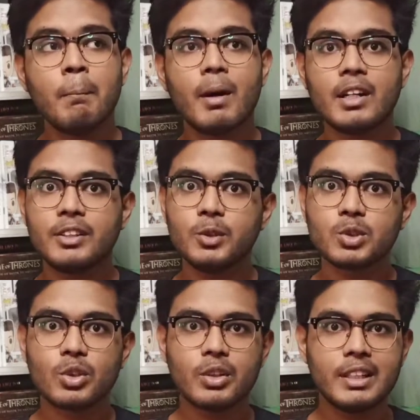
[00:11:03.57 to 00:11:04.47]
but you
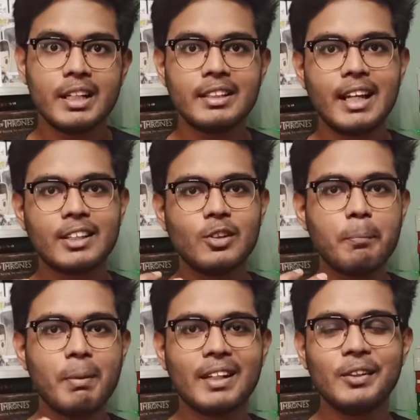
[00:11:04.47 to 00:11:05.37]
shouldn't actually
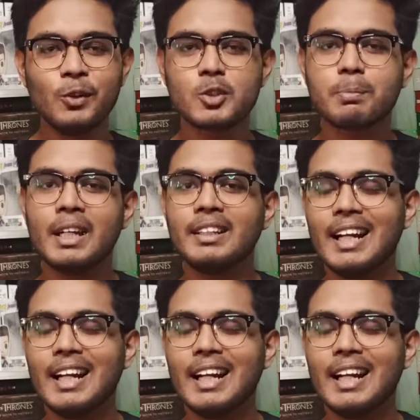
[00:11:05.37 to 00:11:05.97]
pick New Spring,